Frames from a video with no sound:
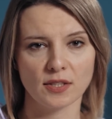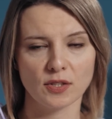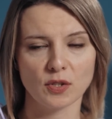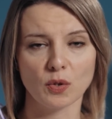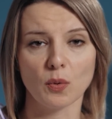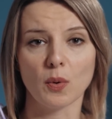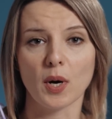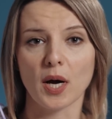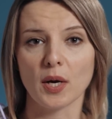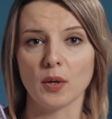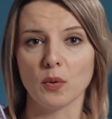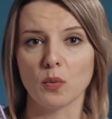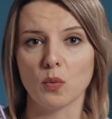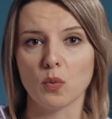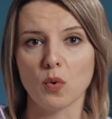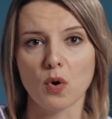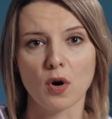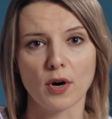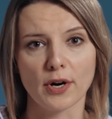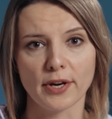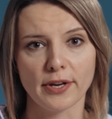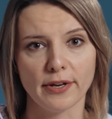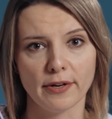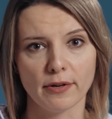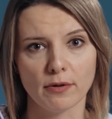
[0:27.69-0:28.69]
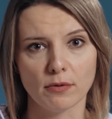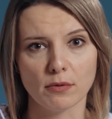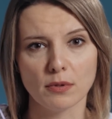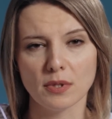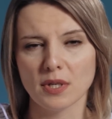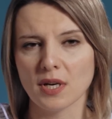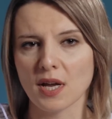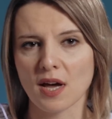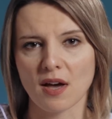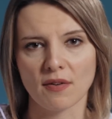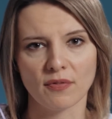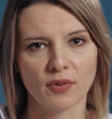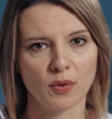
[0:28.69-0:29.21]
so I warn you,
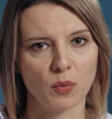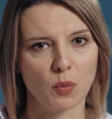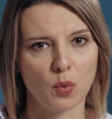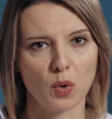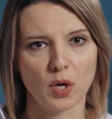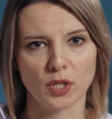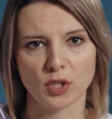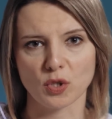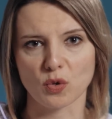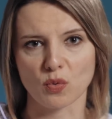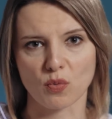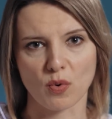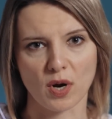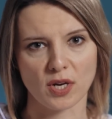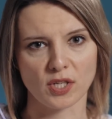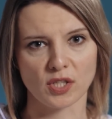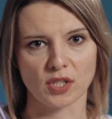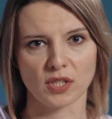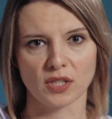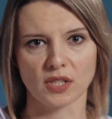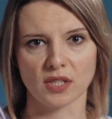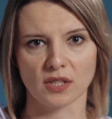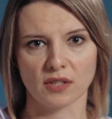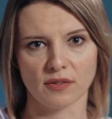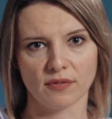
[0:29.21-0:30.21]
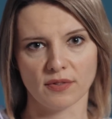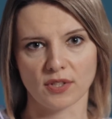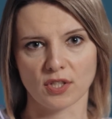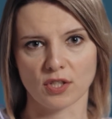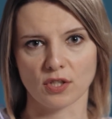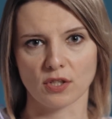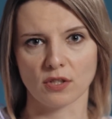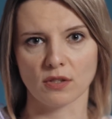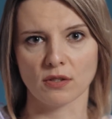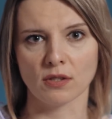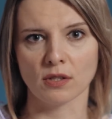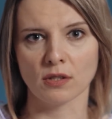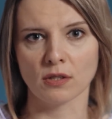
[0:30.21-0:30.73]
never watch Russian
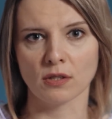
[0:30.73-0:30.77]
television.